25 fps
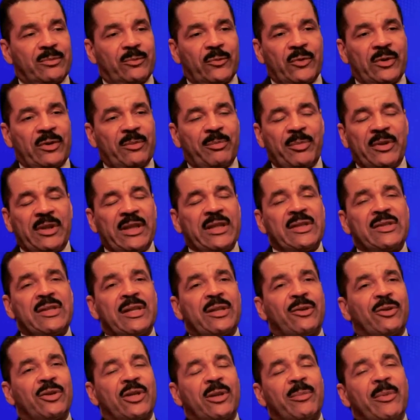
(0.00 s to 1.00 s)
with the policing
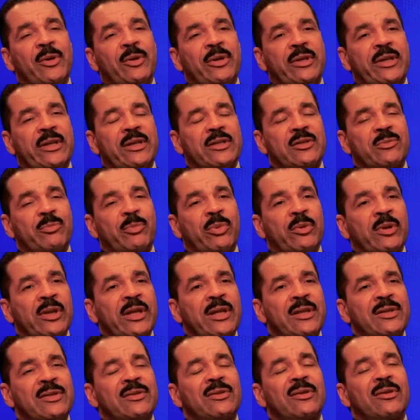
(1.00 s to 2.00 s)
in our community is
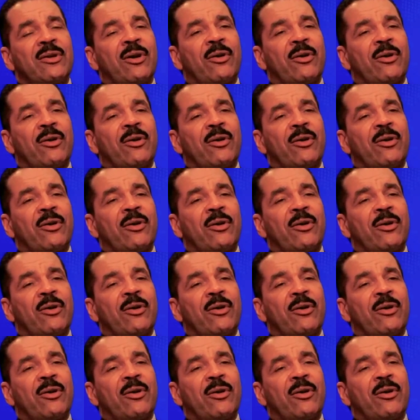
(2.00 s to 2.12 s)
police